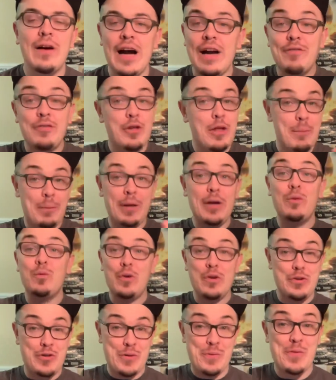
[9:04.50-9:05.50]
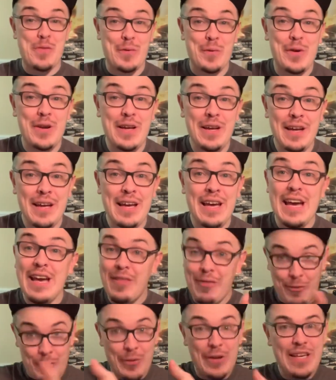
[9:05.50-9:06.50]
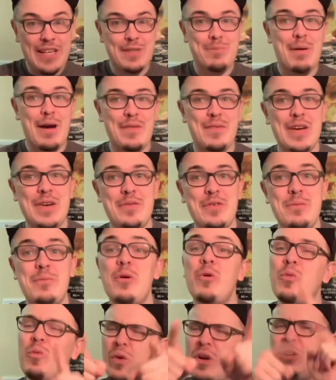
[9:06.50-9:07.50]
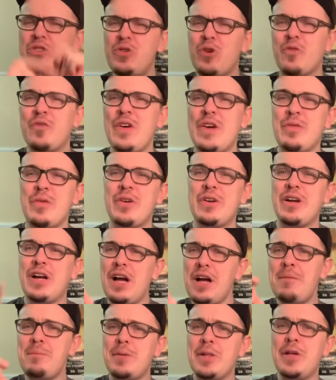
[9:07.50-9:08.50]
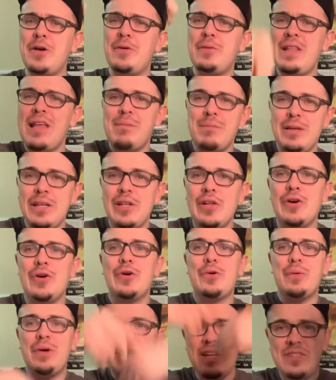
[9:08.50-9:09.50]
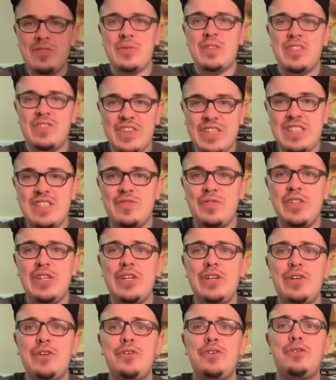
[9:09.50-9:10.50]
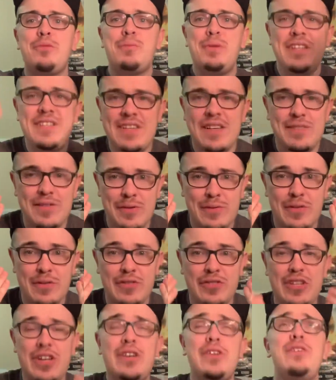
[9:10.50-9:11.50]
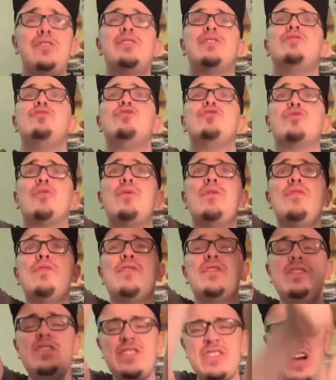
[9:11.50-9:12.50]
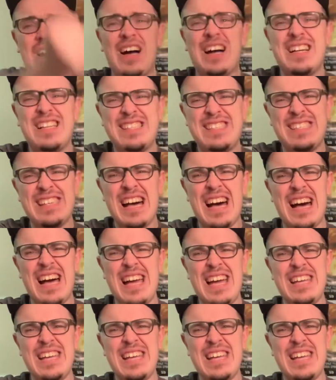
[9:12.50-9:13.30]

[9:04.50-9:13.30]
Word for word: I've only played 1, 2, and 3, and 3 is my favorite. But what is your favorite? Comment below, let me know. And as always, like this video, please subscribe to this channel and join the dark side.